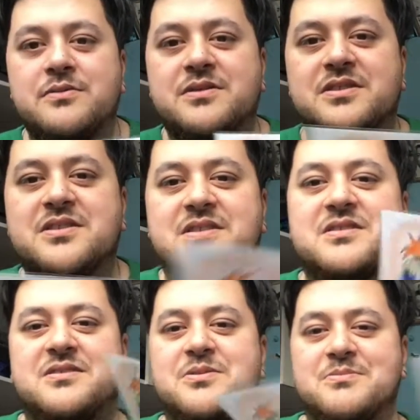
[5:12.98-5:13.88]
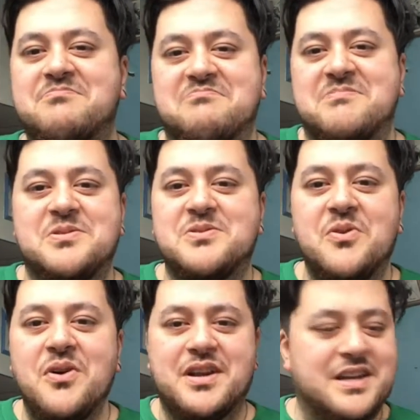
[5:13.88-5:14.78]
just do a
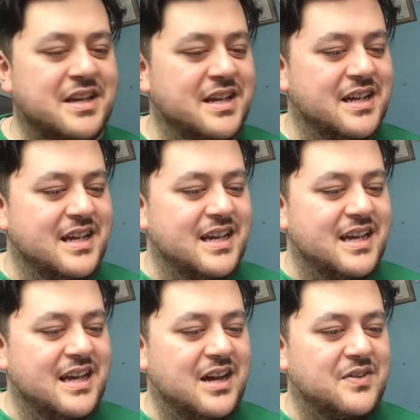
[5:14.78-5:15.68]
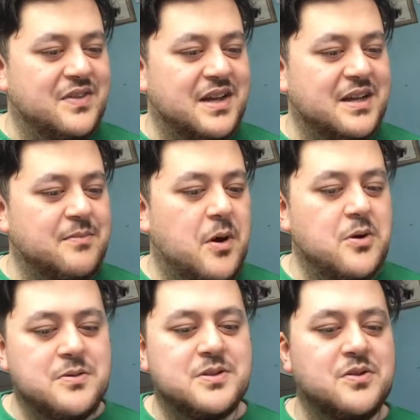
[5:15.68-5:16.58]
drawing of like my
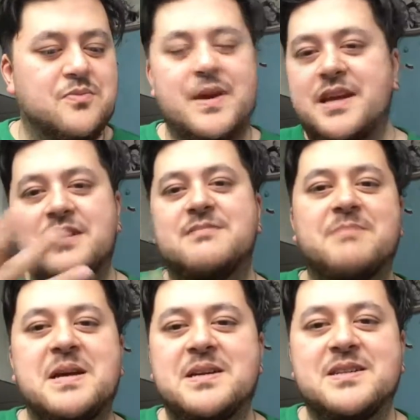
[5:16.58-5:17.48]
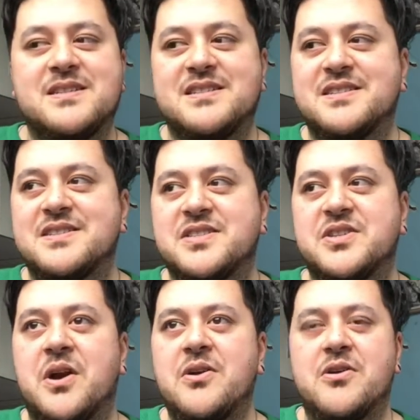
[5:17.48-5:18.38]
own sort of make a
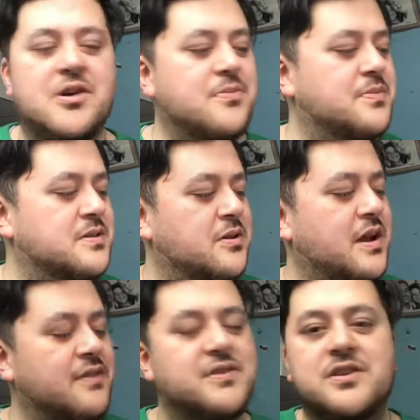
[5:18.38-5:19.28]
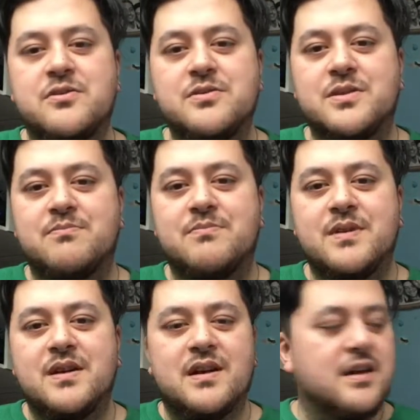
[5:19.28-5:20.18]
scenario up. I don't have to use a.
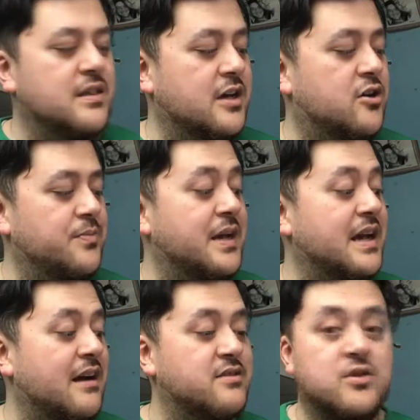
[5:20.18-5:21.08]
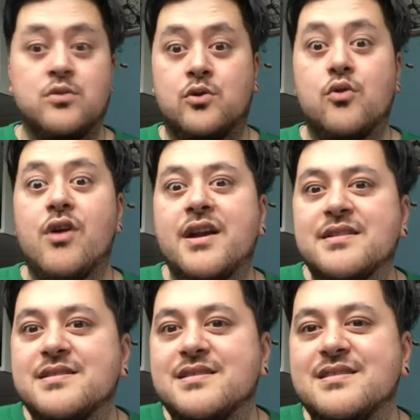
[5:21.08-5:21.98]
There could be a character called
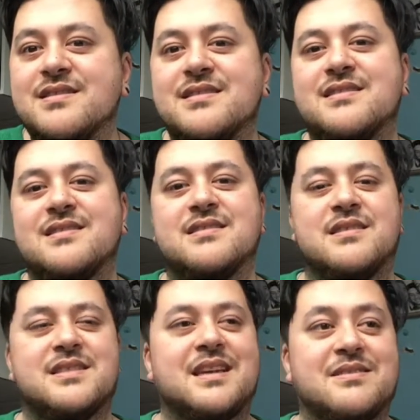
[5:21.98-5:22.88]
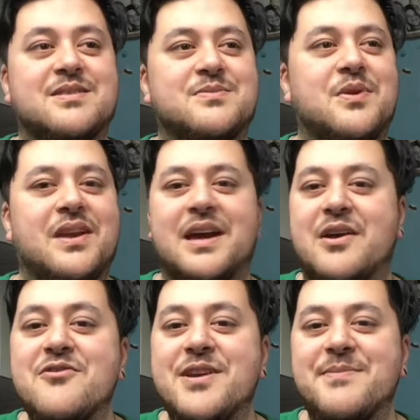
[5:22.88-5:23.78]
Gorax. It sounds more like
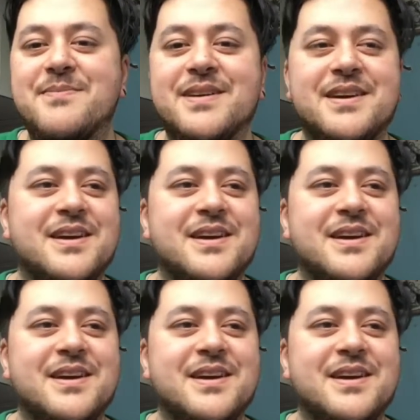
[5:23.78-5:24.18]
a cream,